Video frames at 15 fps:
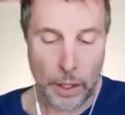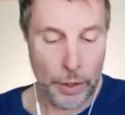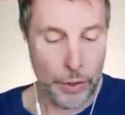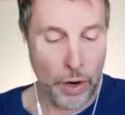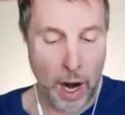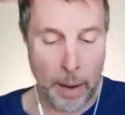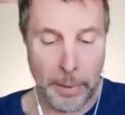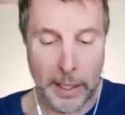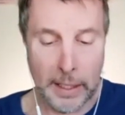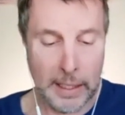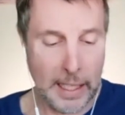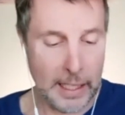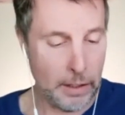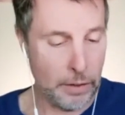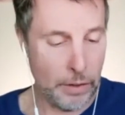trauma
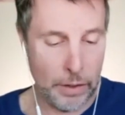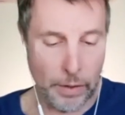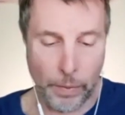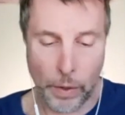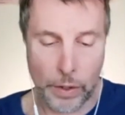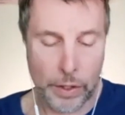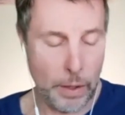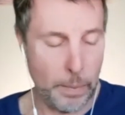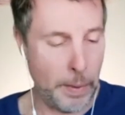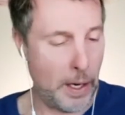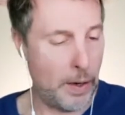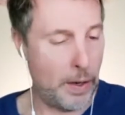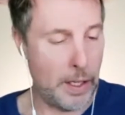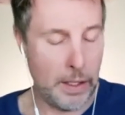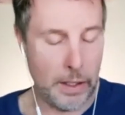like divorce the
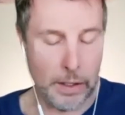parent